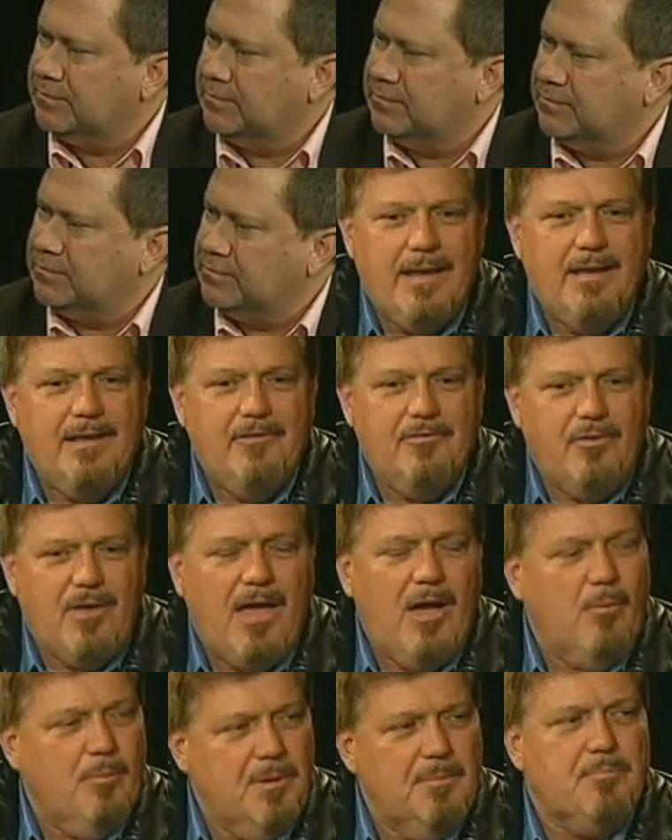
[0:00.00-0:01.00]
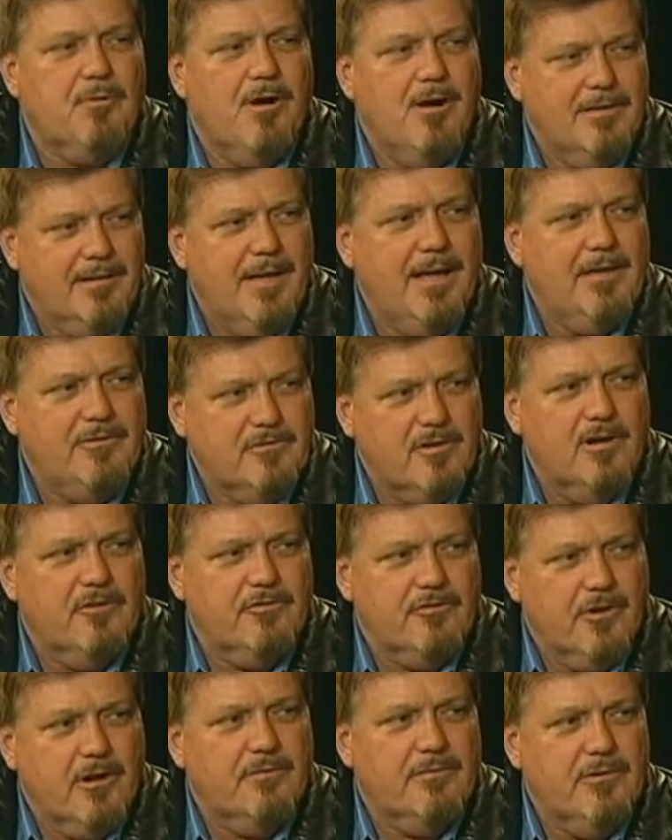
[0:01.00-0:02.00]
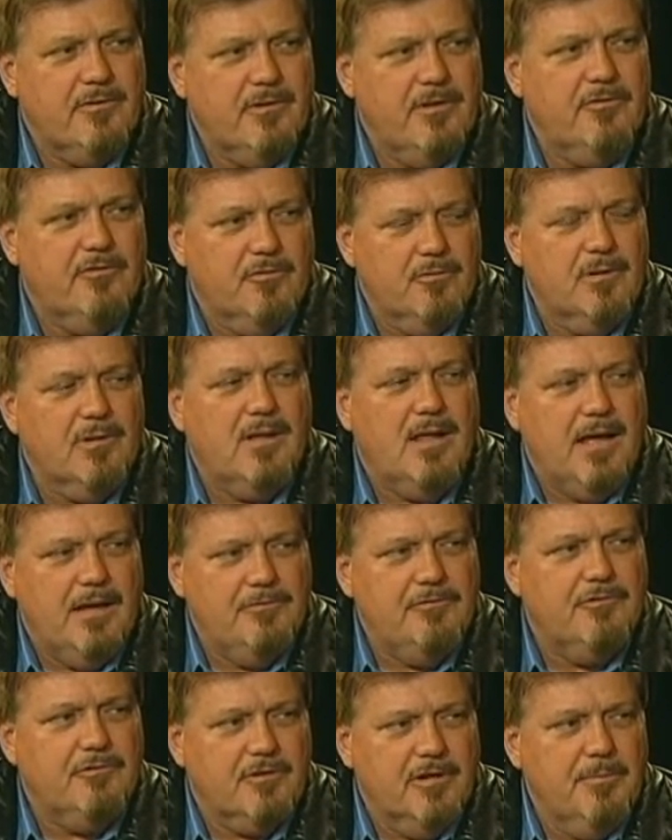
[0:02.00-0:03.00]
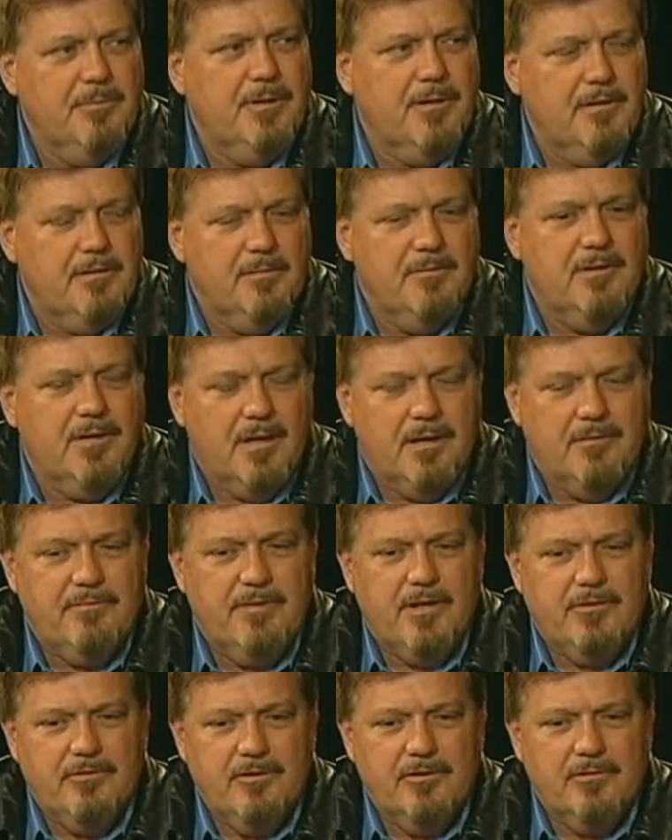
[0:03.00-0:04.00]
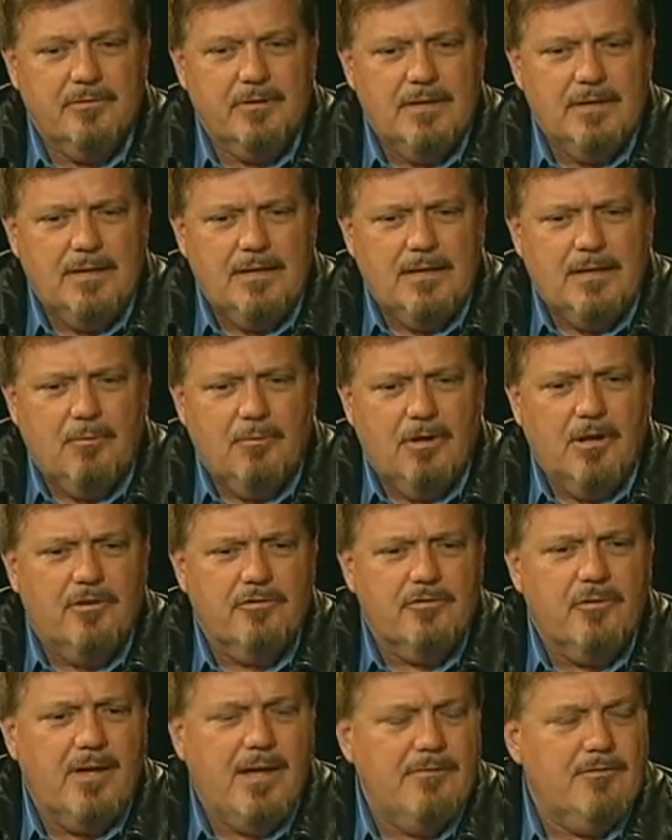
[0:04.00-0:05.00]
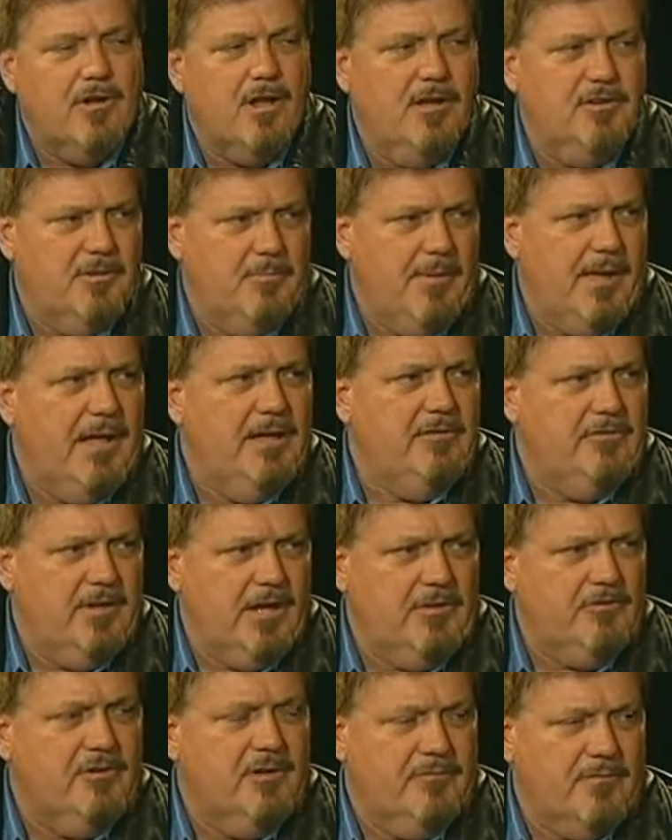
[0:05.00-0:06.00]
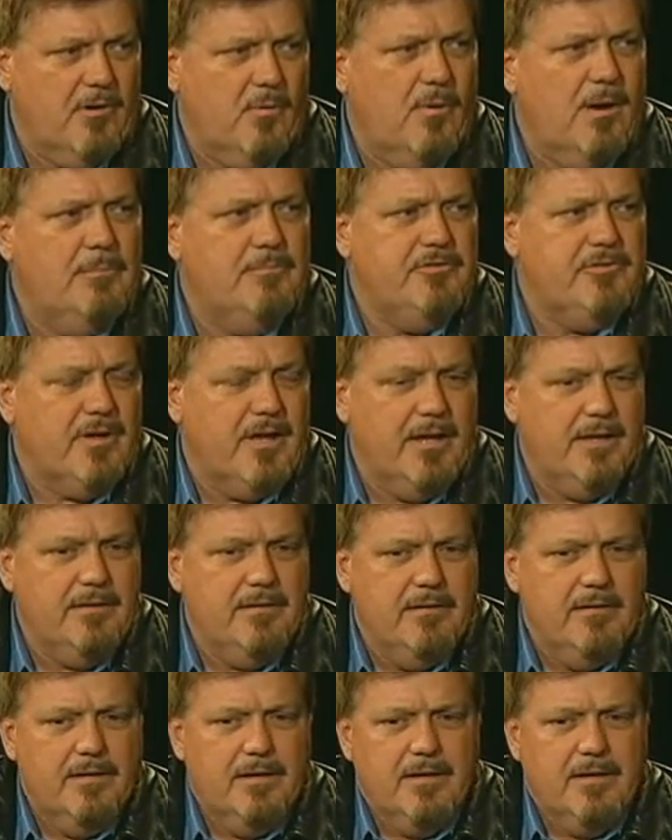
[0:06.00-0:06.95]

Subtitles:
That is how we broadcast our service, is through a live streaming venue. We also have an on-demand section of our website.